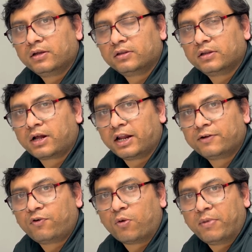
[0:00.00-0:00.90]
the correct
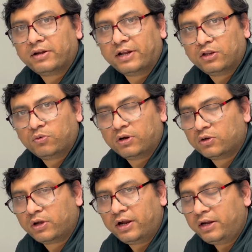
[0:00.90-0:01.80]
format that you want
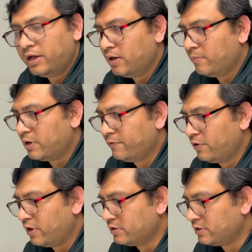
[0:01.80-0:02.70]
to get but if
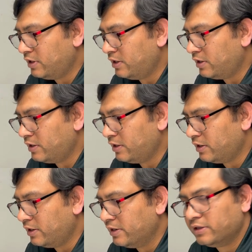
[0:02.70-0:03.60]
you can see
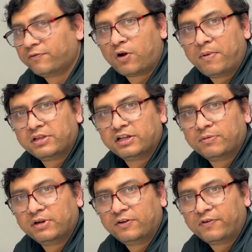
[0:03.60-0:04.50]
here the format is a
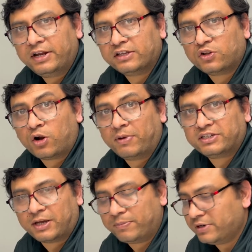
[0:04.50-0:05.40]
little bit different it's not by
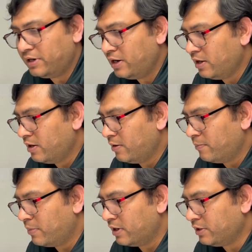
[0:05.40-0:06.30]
chapter
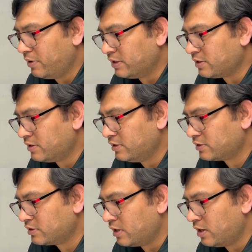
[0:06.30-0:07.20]
but you answer
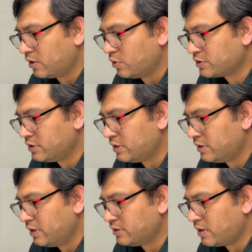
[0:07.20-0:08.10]
this uh, question and
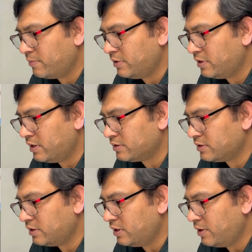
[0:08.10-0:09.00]
then submit the answer